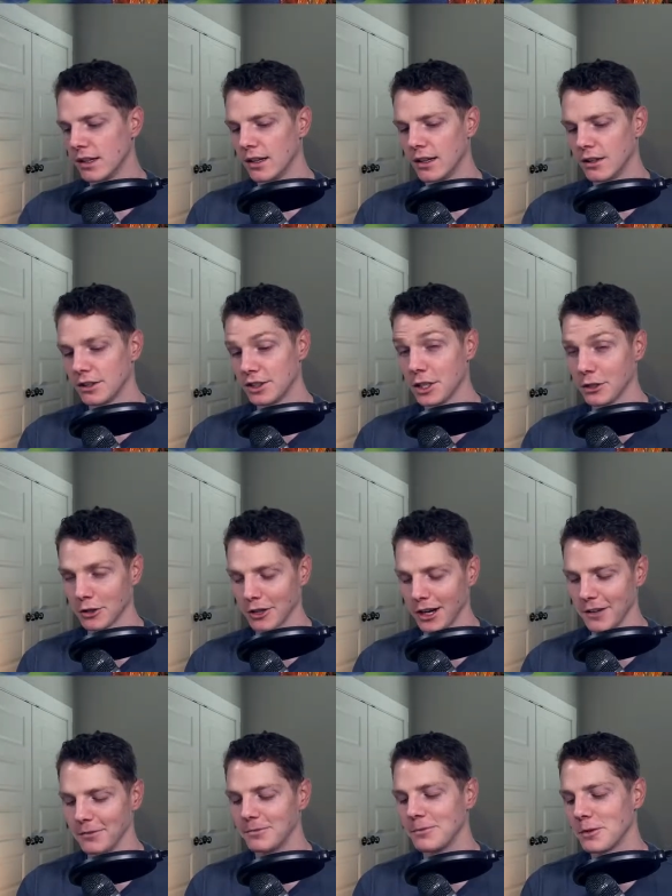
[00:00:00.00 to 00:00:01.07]
Secret
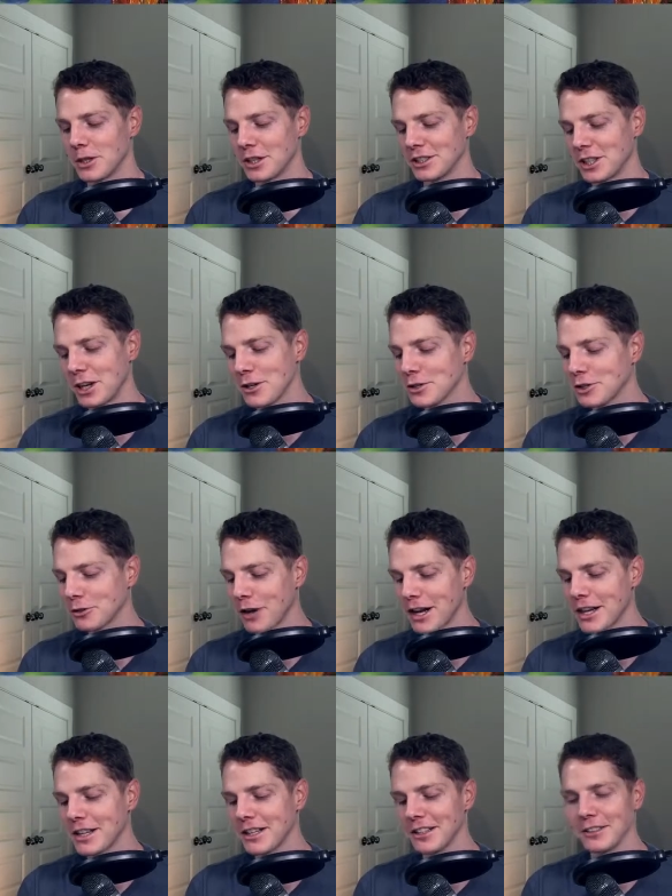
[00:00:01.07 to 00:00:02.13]
Rare. Because here's the
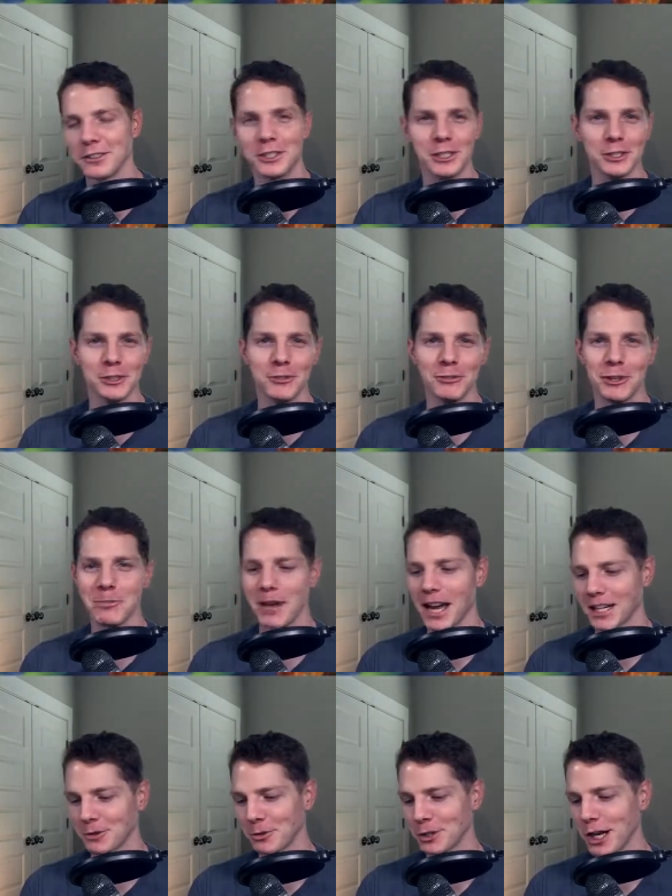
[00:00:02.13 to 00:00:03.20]
regular Scissor
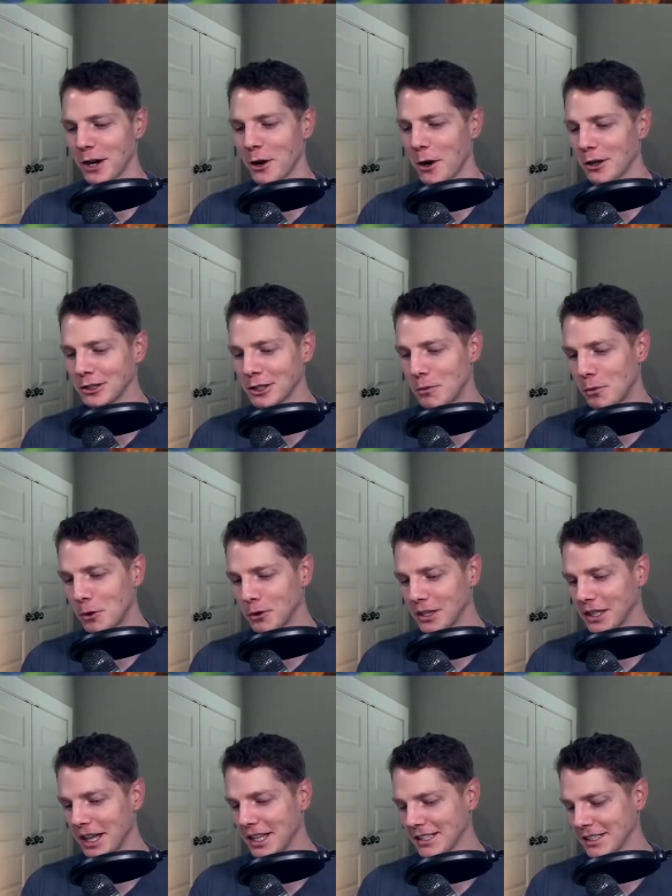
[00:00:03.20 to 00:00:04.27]
VMAX, which I also pulled in
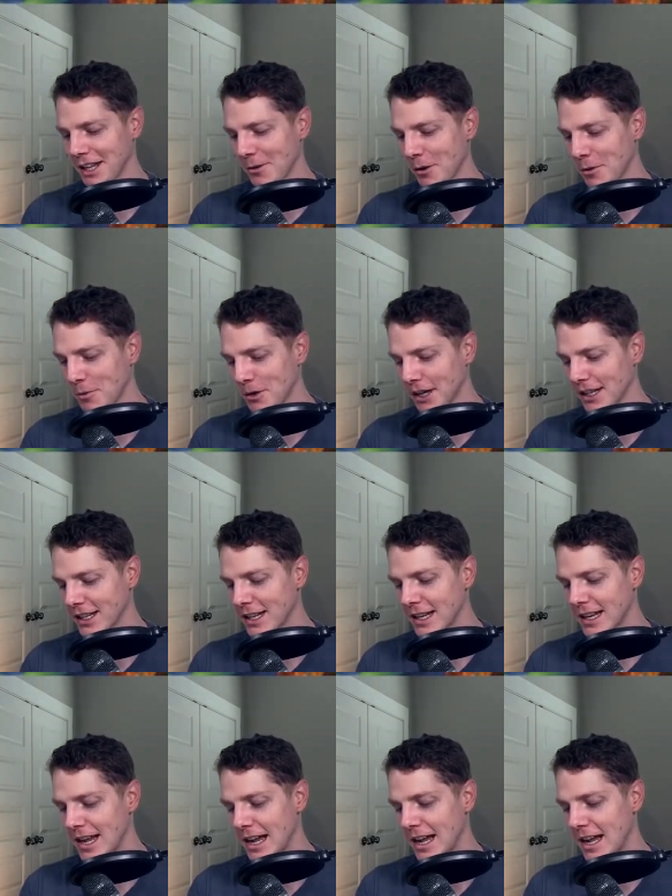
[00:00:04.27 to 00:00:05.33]
that same opening.
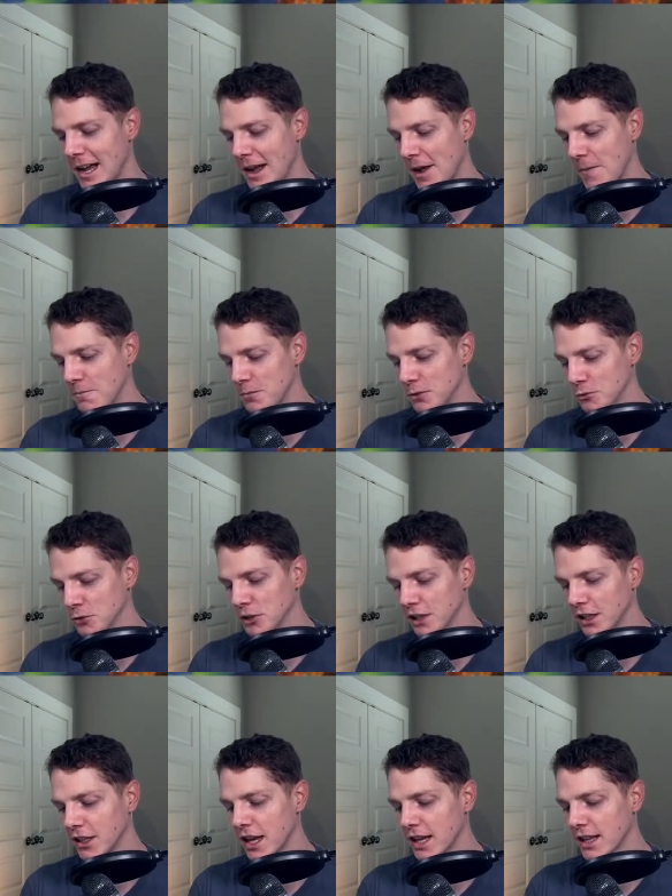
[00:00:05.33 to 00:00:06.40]

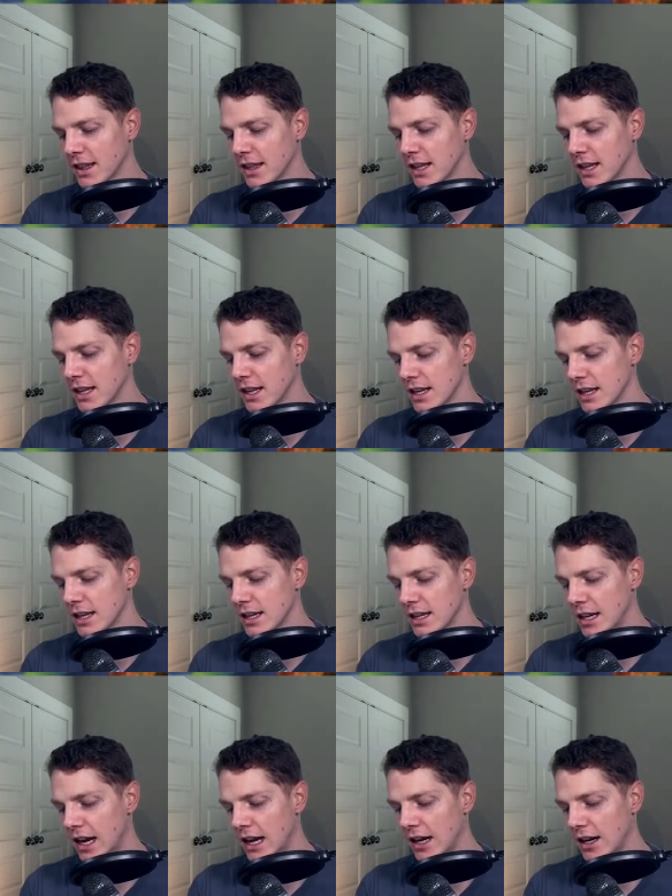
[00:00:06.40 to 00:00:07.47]
Really like
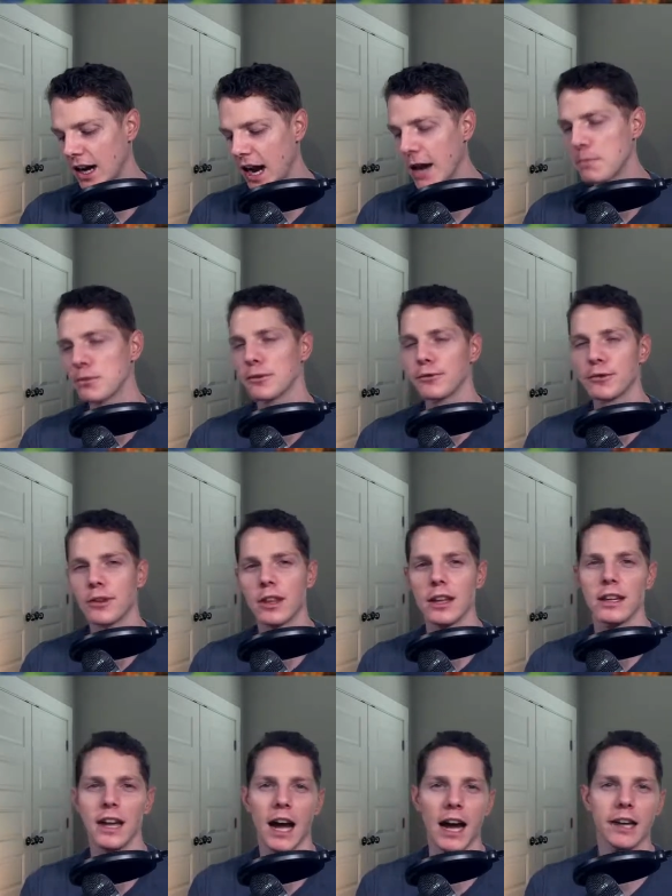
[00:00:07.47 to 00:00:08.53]
I prefer the
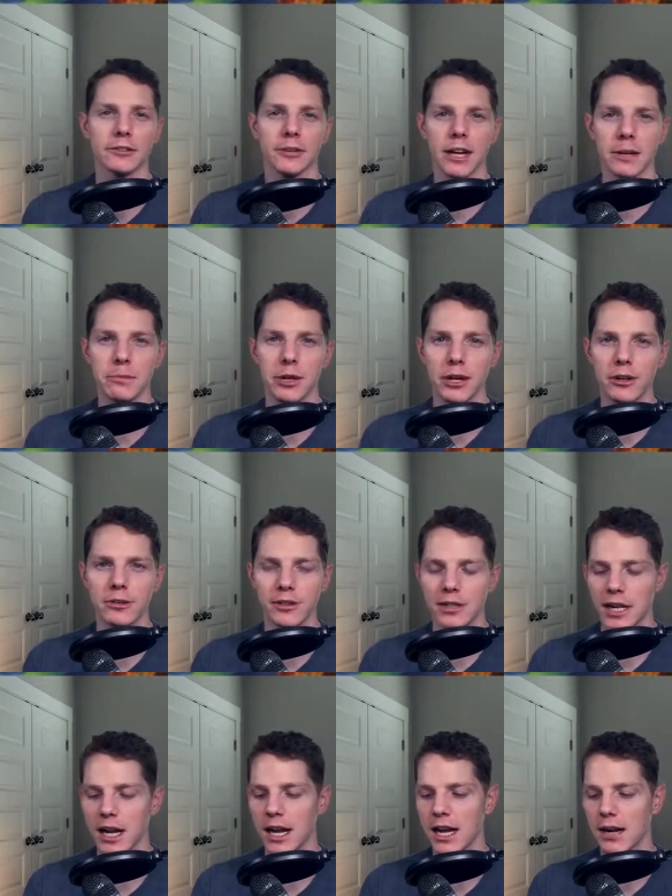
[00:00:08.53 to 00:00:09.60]
non-rainbow.
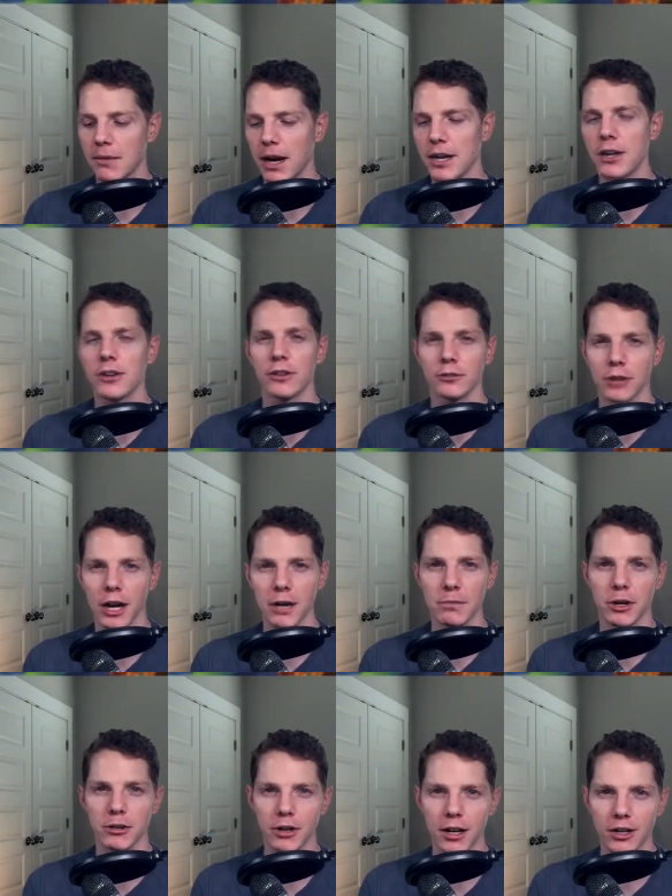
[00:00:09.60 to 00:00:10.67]
I know the
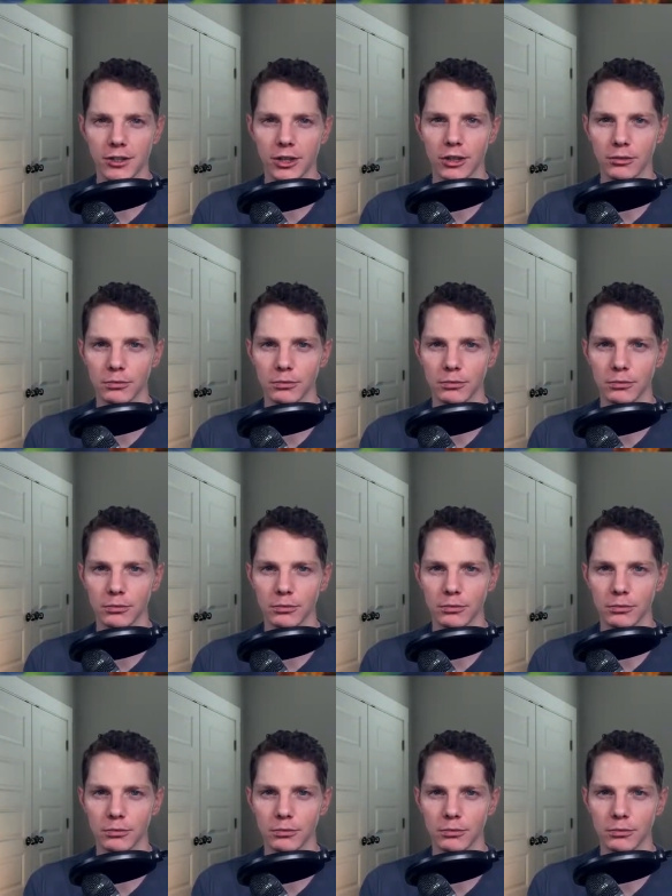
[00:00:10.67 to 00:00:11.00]
rainbow rares are